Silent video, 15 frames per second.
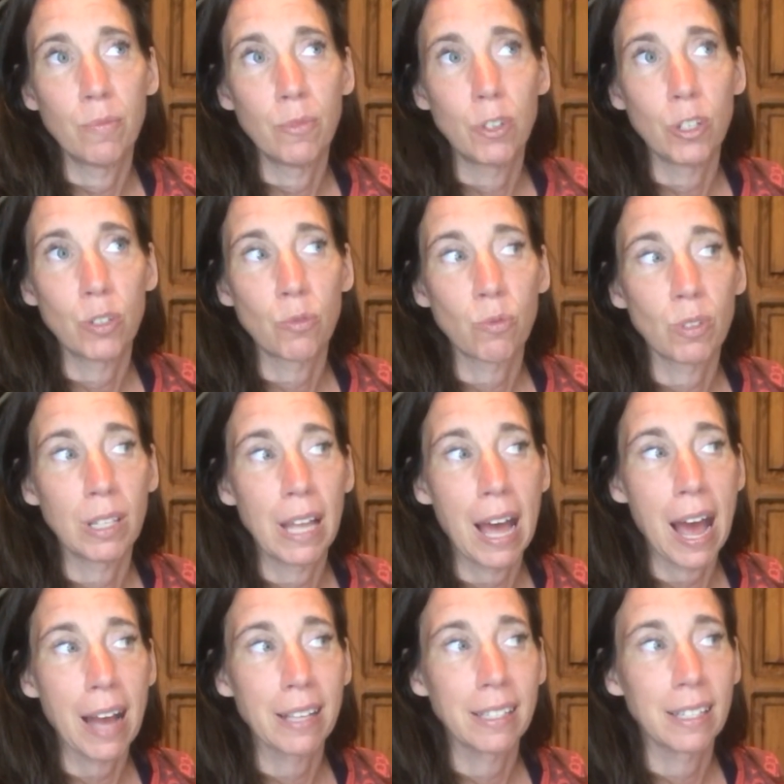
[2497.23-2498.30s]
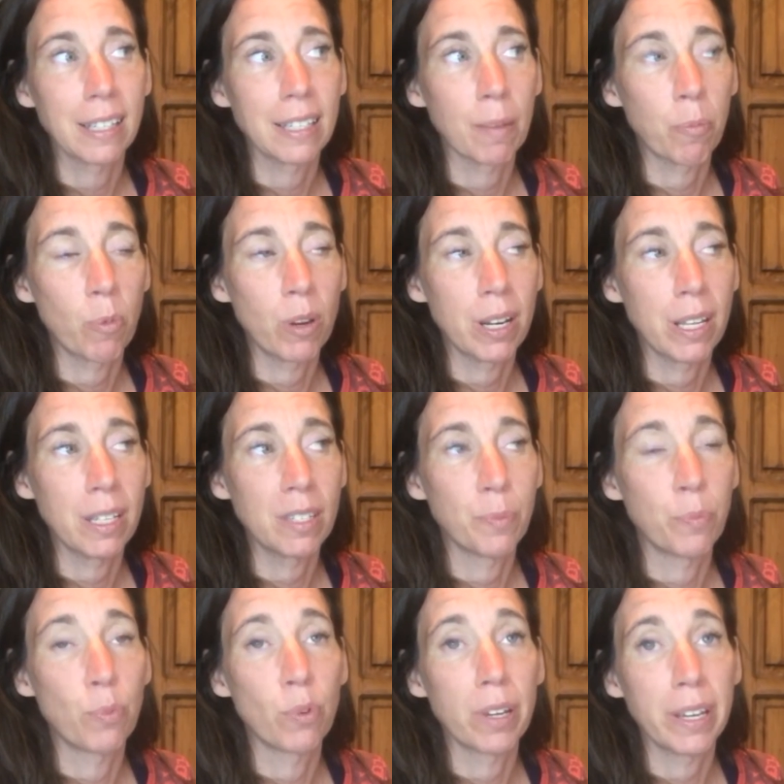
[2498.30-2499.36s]
Just relax, accept what is,
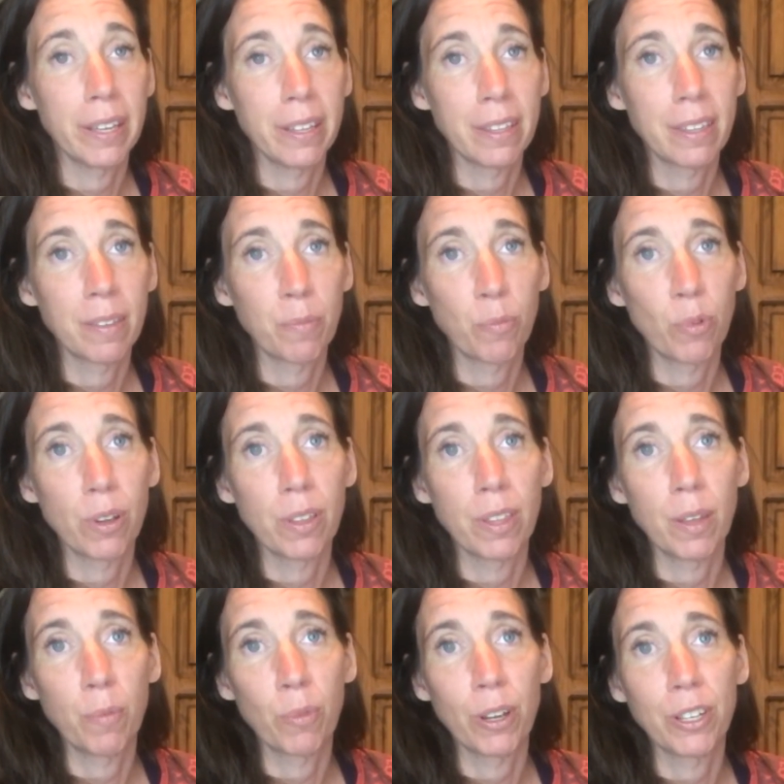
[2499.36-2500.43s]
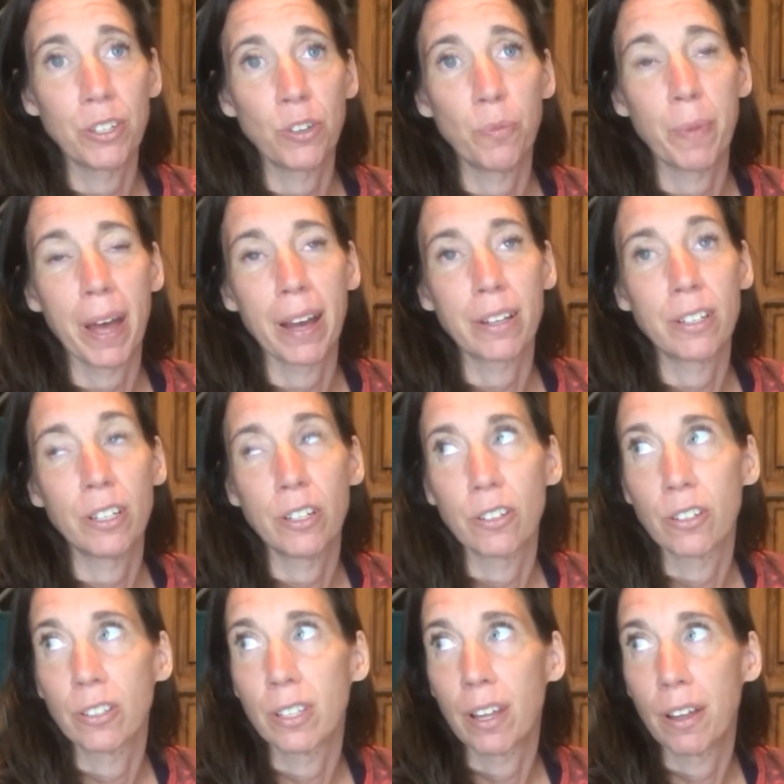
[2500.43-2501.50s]
breathe. Breathing brings you back to
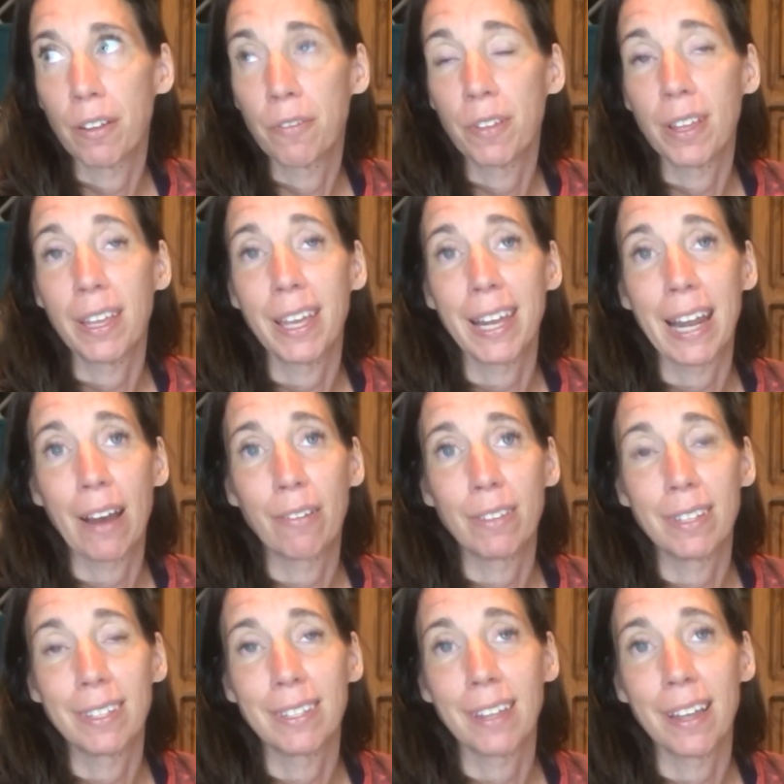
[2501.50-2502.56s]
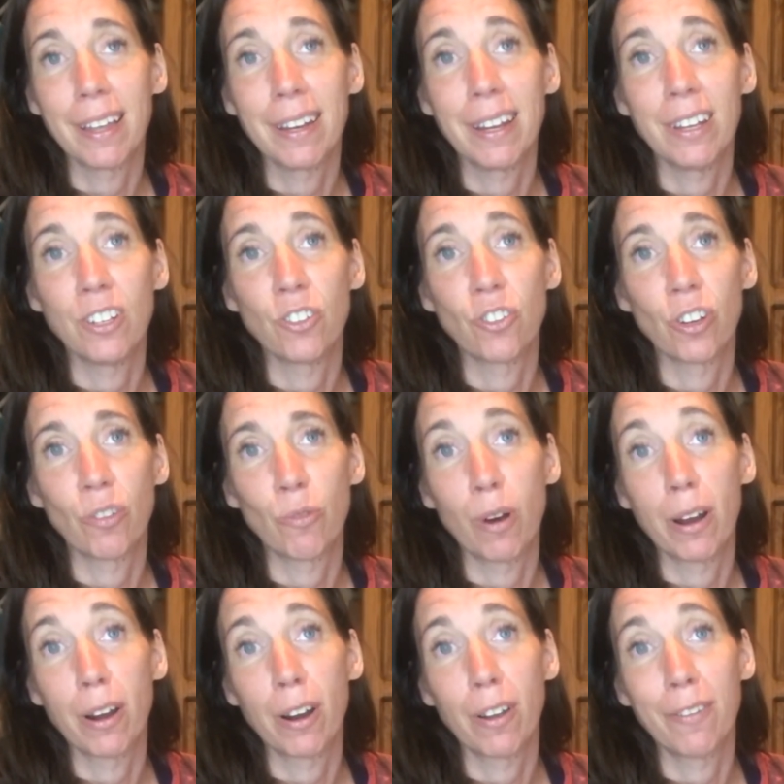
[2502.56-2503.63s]
yourself, and get out in the sun and drink
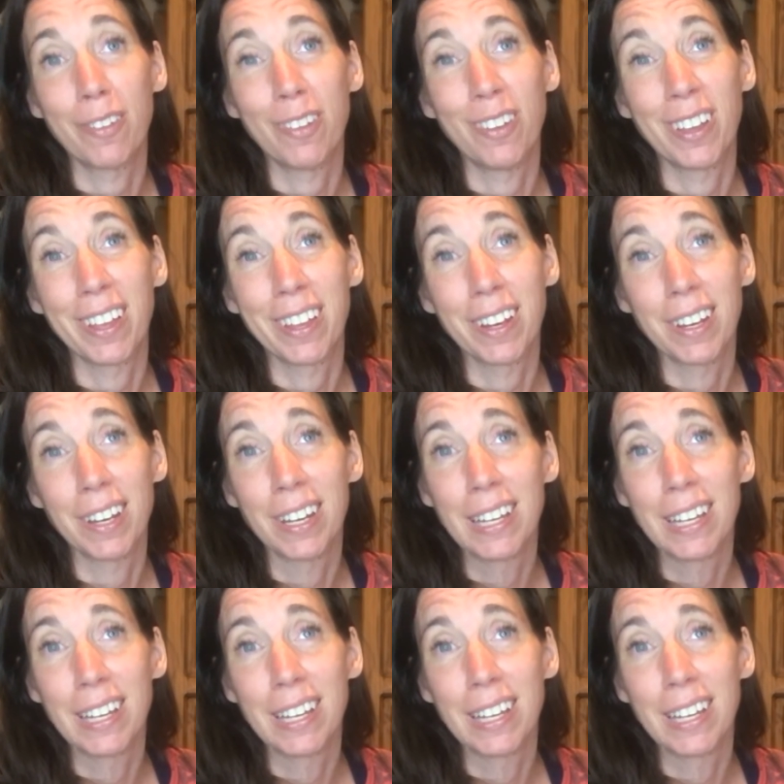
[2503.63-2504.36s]
water if you can